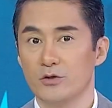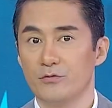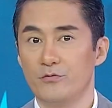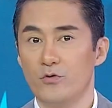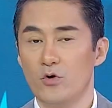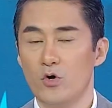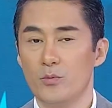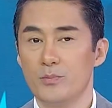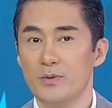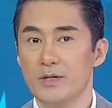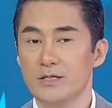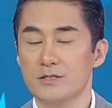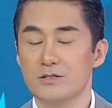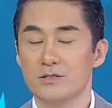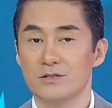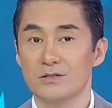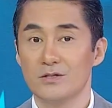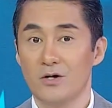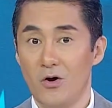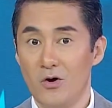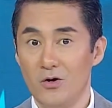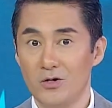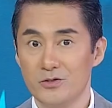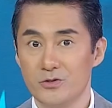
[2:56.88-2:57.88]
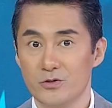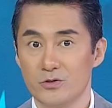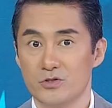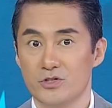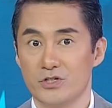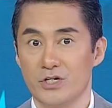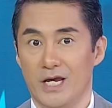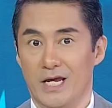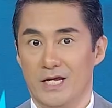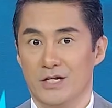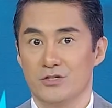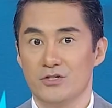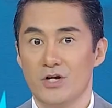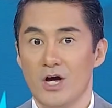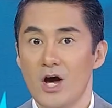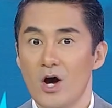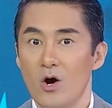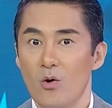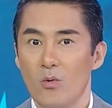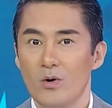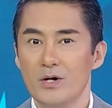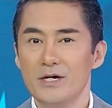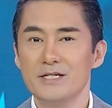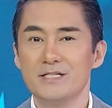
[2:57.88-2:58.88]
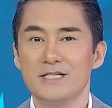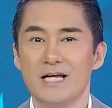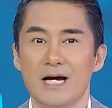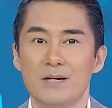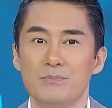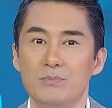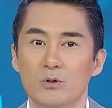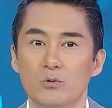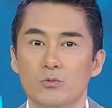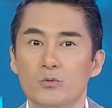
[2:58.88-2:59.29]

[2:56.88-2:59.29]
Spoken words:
phobias also change. One example